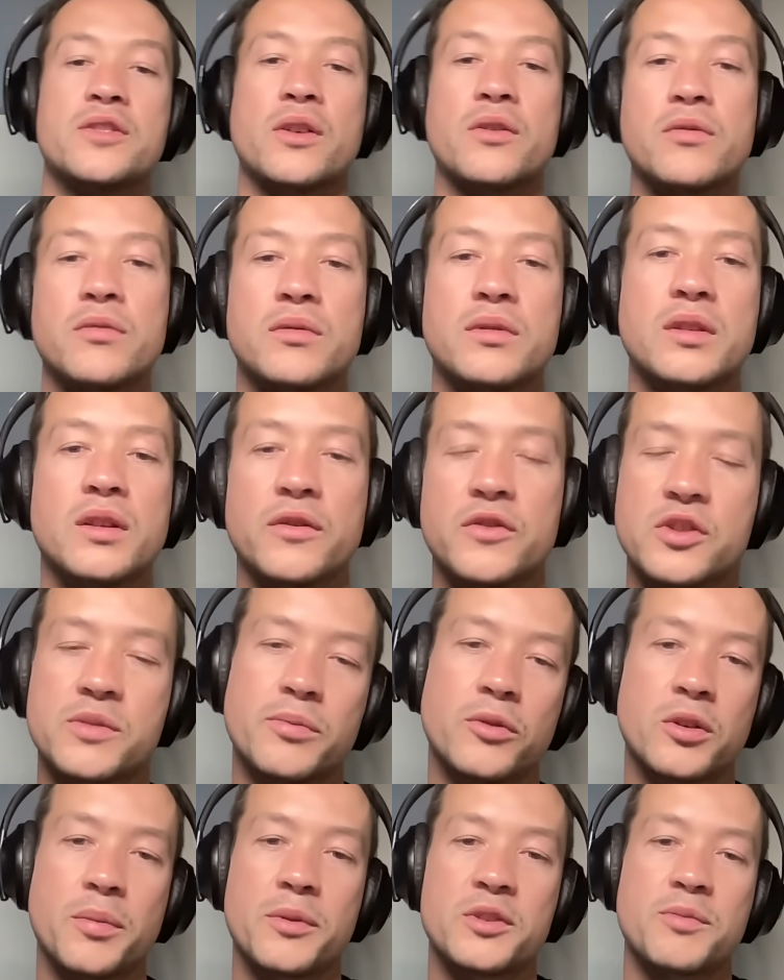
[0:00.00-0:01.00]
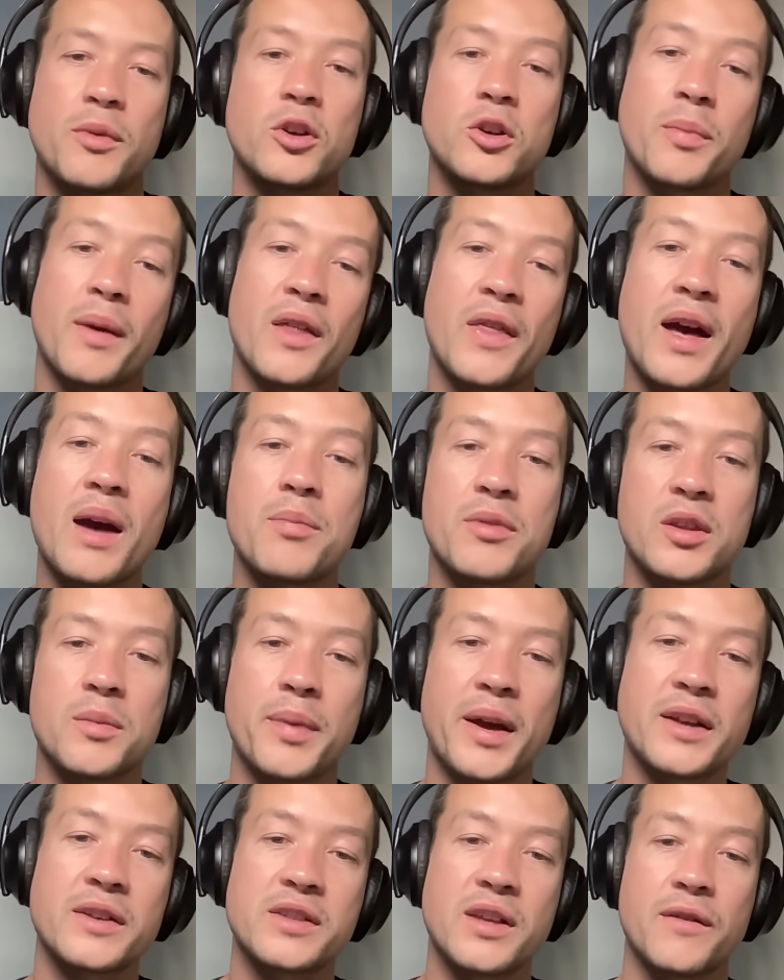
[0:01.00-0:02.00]
So I just spoke about that, but
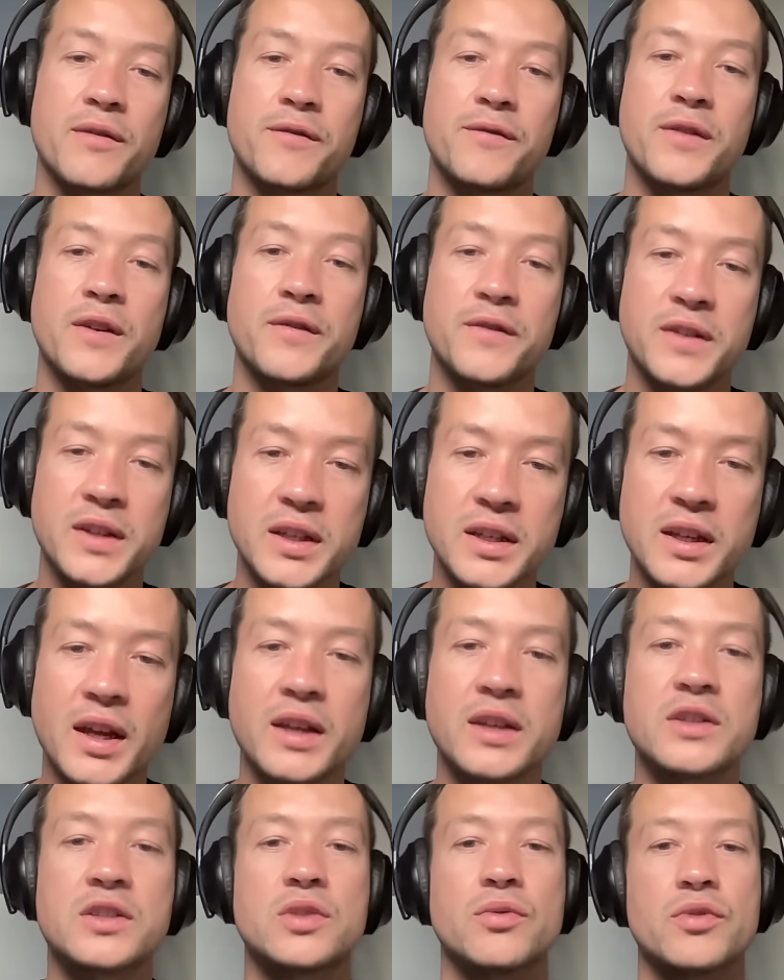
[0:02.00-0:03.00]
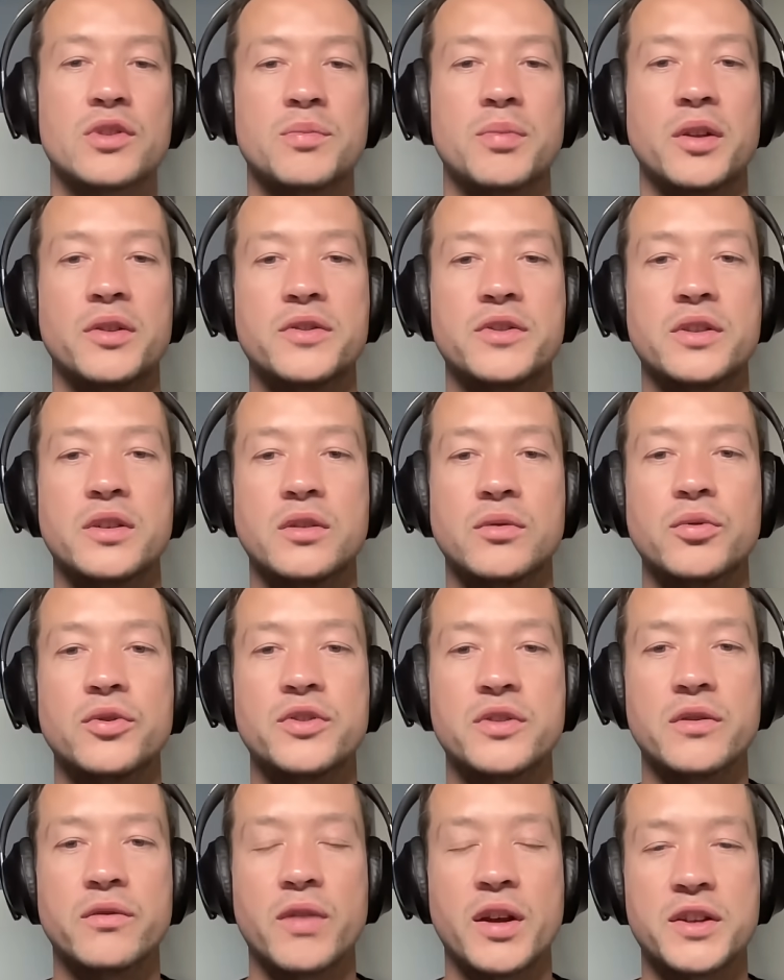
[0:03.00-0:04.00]
the banks have 15 days to respond to you
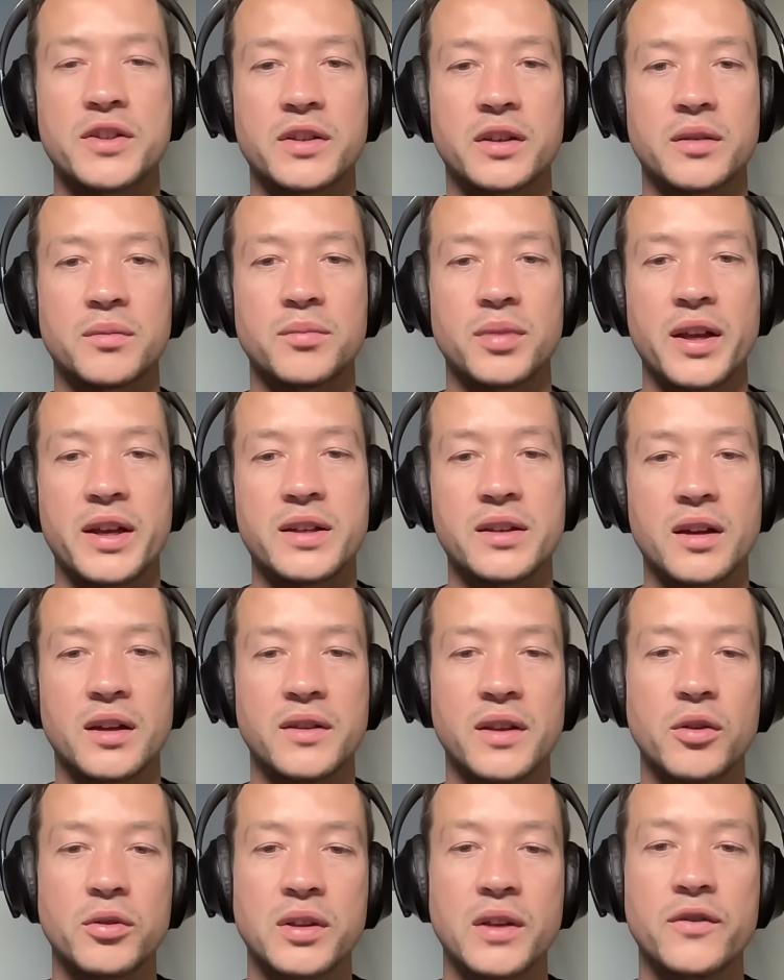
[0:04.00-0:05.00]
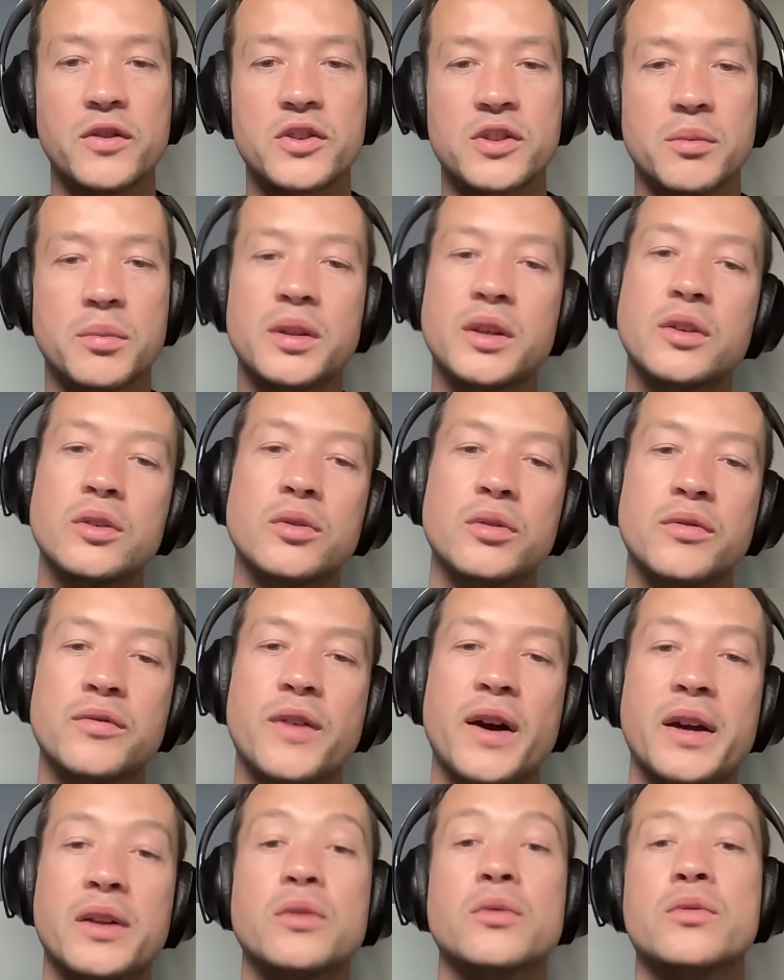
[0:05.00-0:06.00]
once you've raised a complaint, and they'll give you something called a
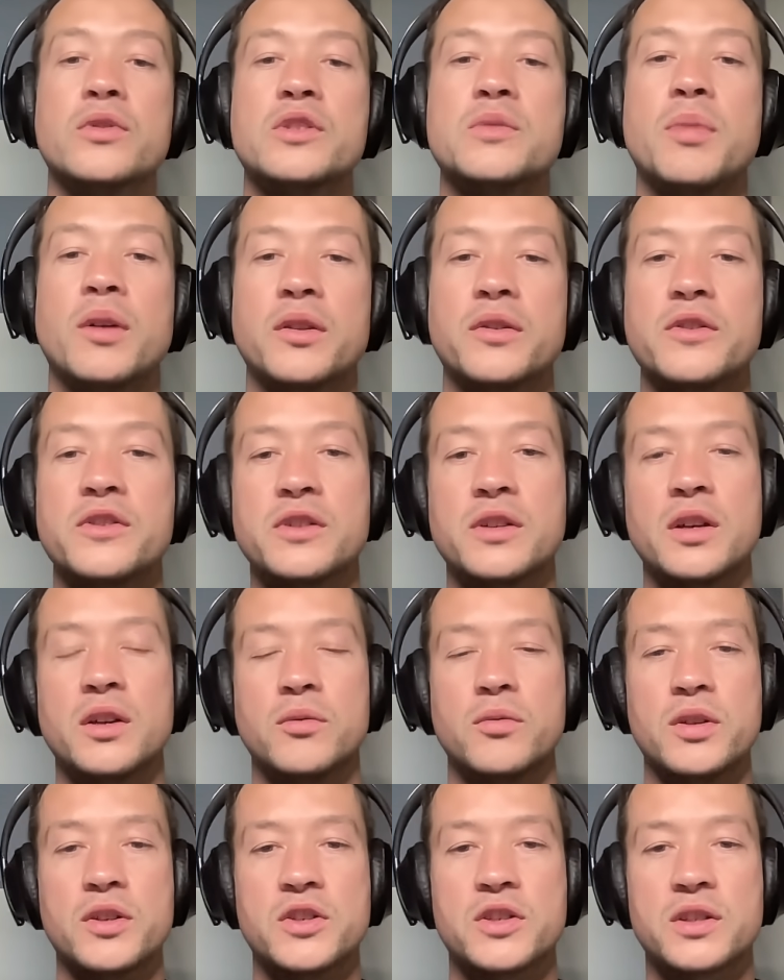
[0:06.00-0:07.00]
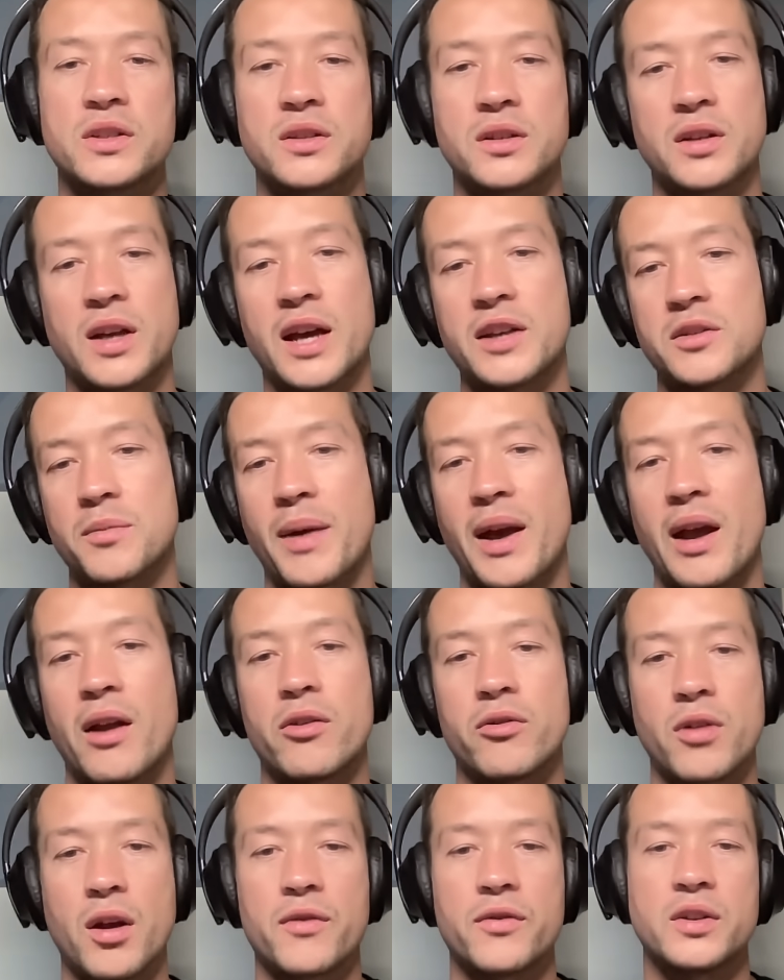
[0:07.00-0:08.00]
final response, which has a
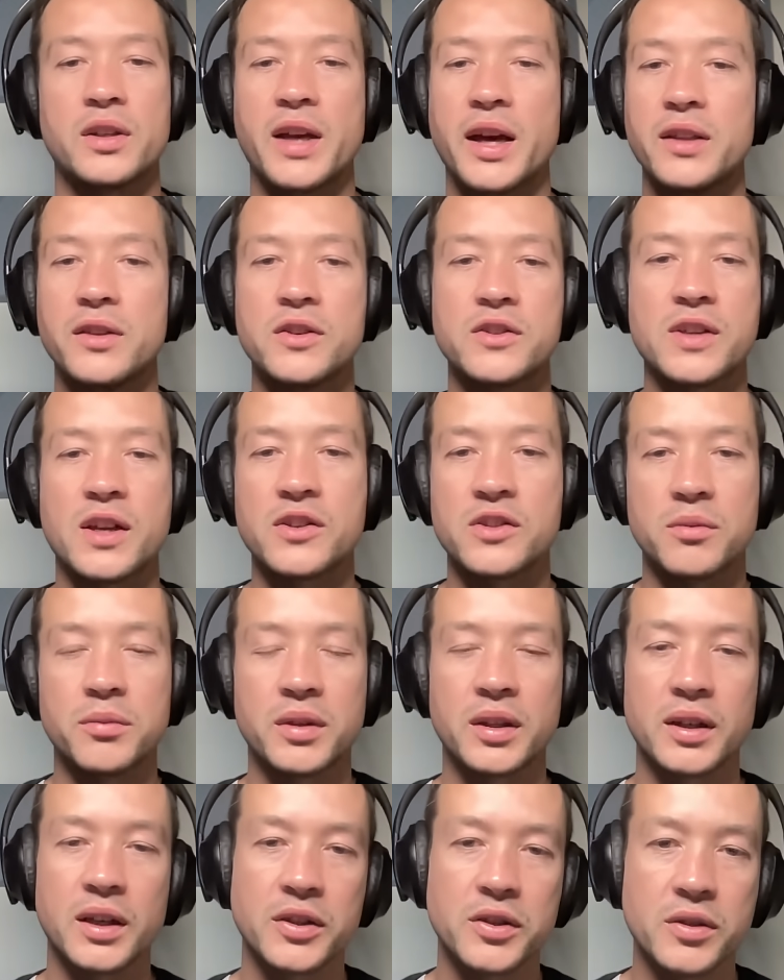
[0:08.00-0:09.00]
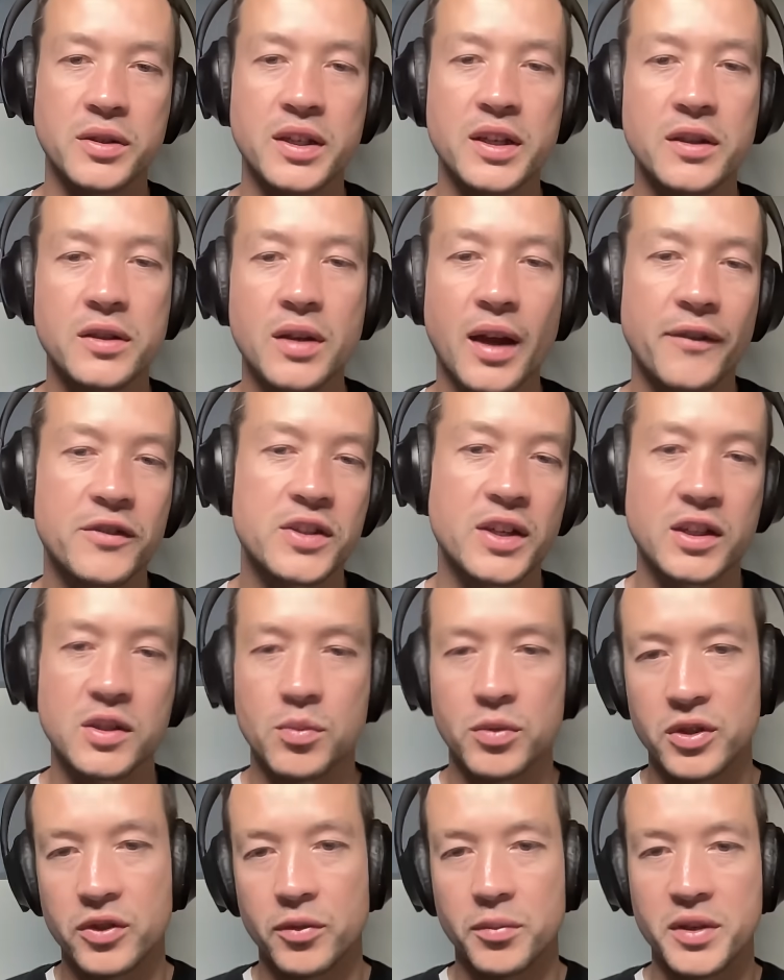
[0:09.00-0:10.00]
paragraph at the end that says something like you have
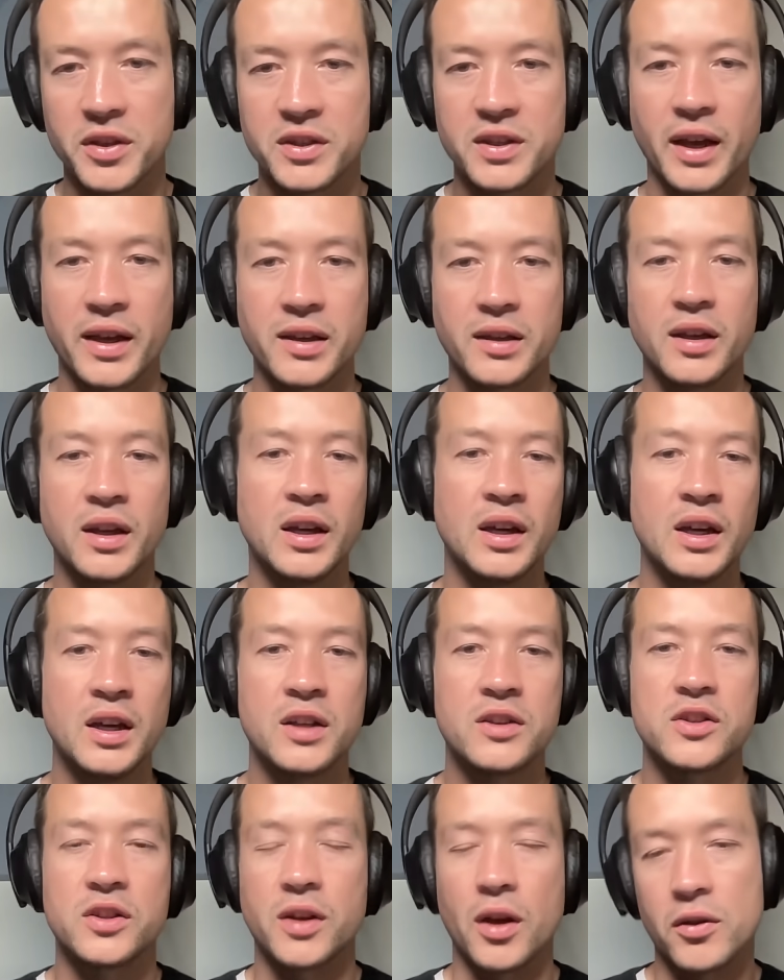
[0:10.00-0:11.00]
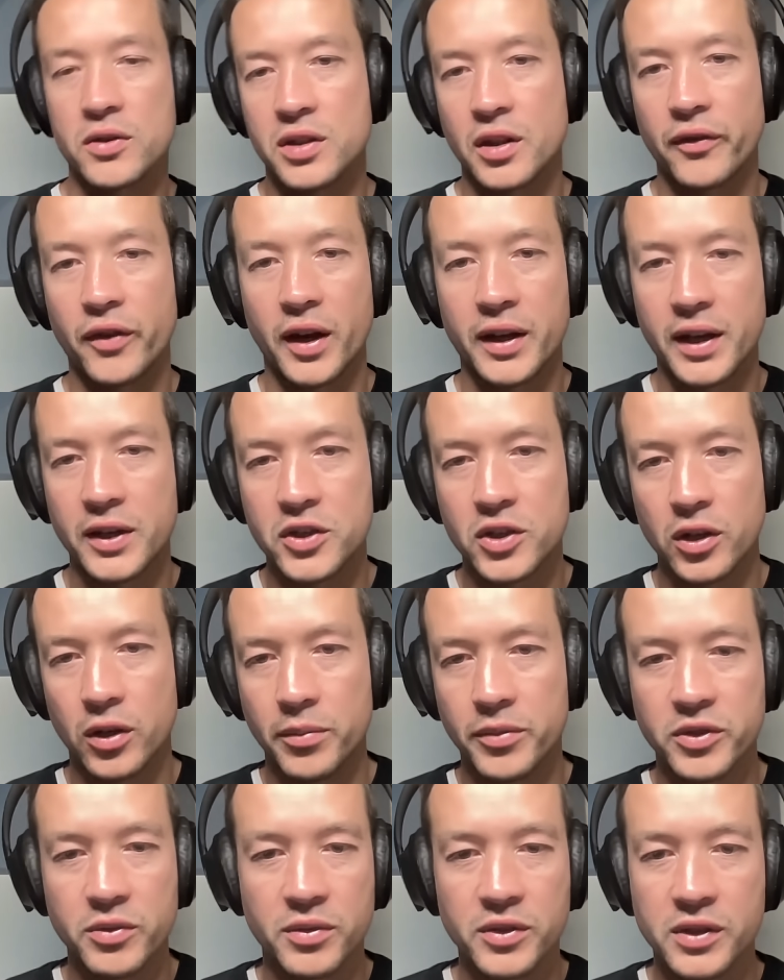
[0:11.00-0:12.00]
6 months from this date to go to the financial
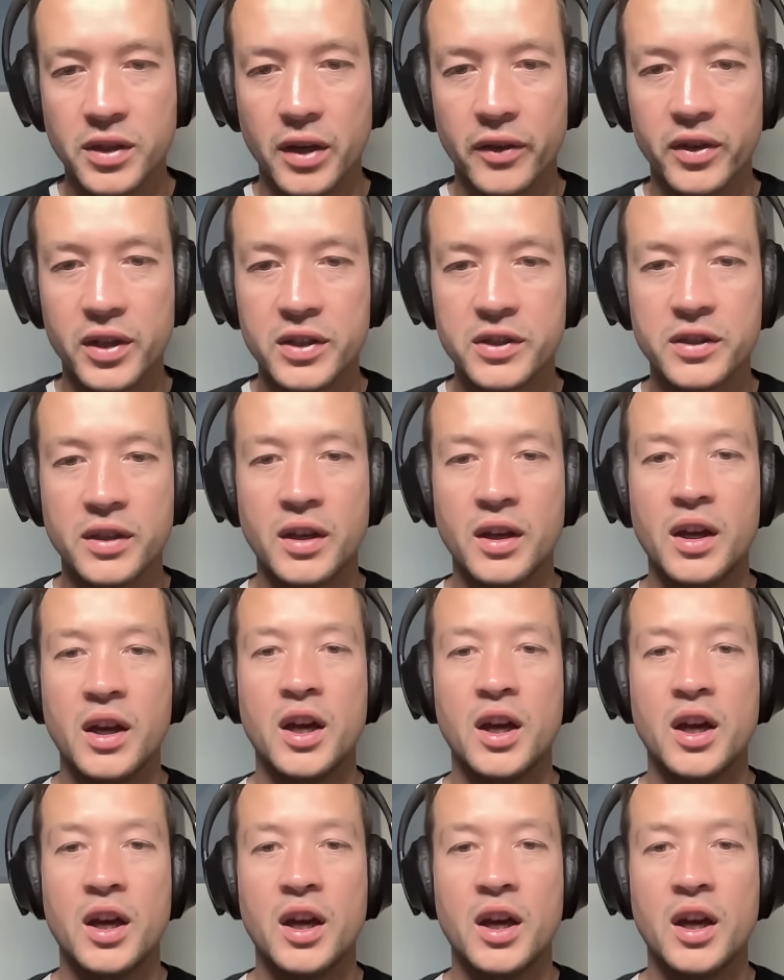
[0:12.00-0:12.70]
Ombudsman service.